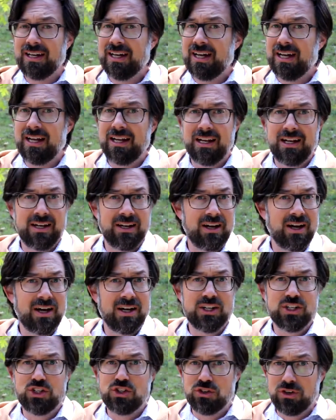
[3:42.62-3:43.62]
and
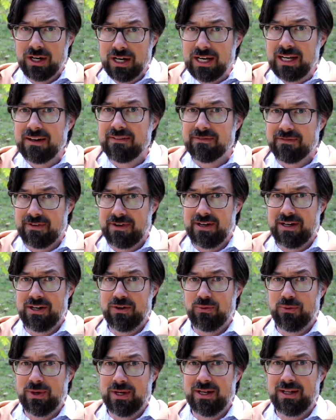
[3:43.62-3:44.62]
not drain very
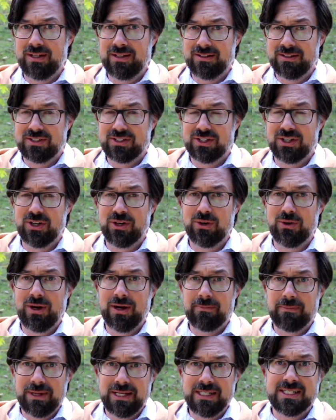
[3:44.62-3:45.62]
well. So
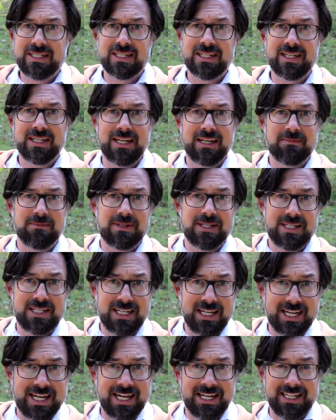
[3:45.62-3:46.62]
basically I'm
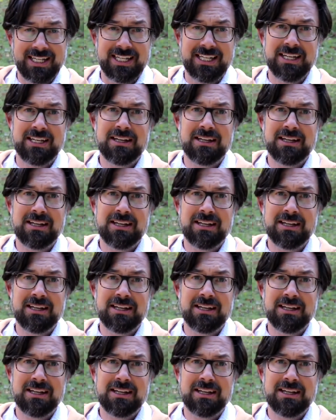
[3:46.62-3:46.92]
sticking